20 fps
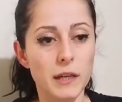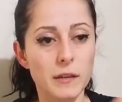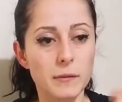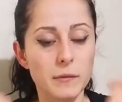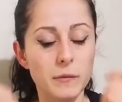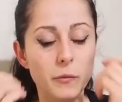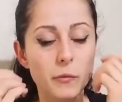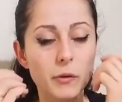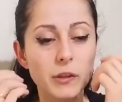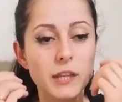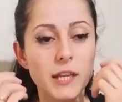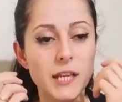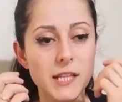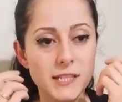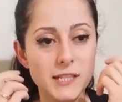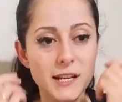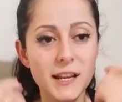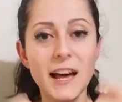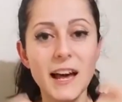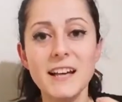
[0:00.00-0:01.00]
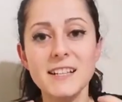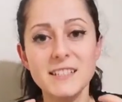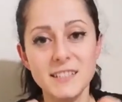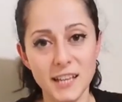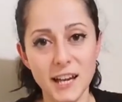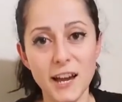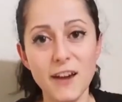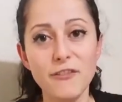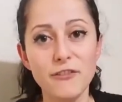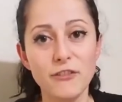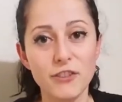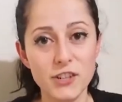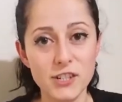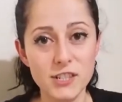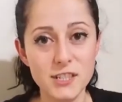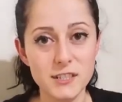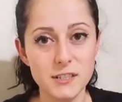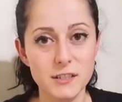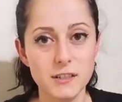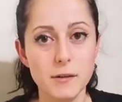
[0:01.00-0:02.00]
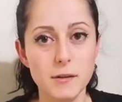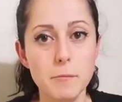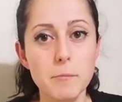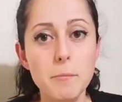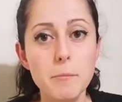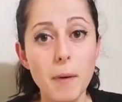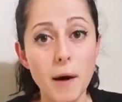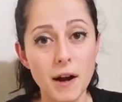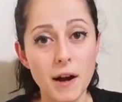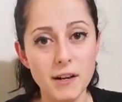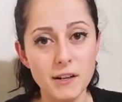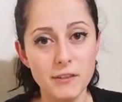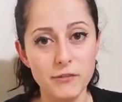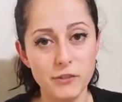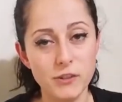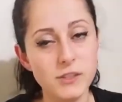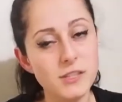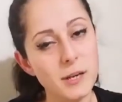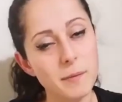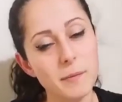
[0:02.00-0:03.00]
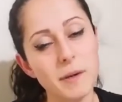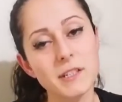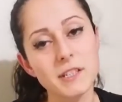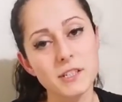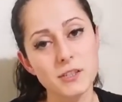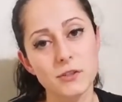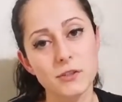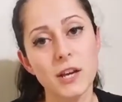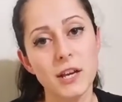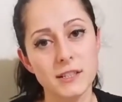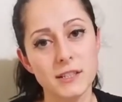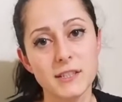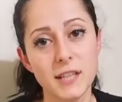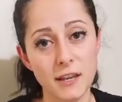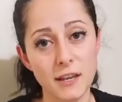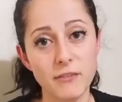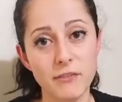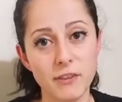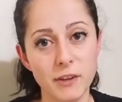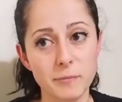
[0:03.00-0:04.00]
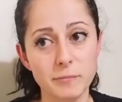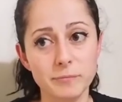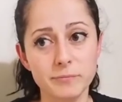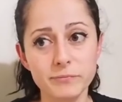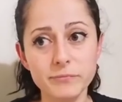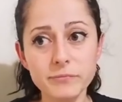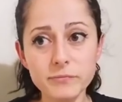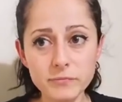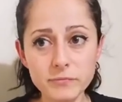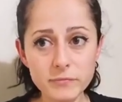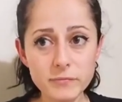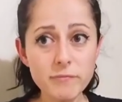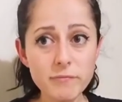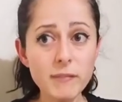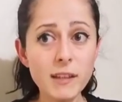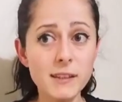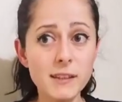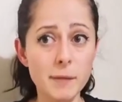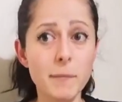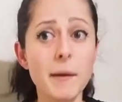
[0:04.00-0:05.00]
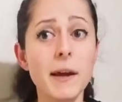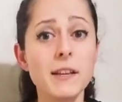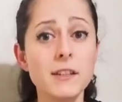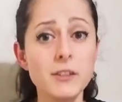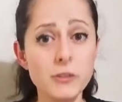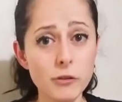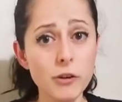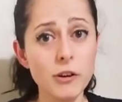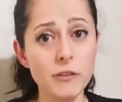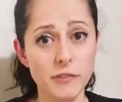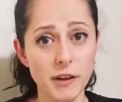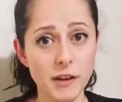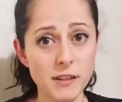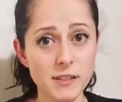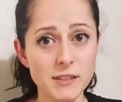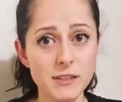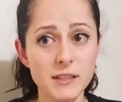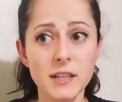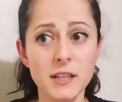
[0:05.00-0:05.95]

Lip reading: with his last efforts, bark for somebody to save him. The man knew of us.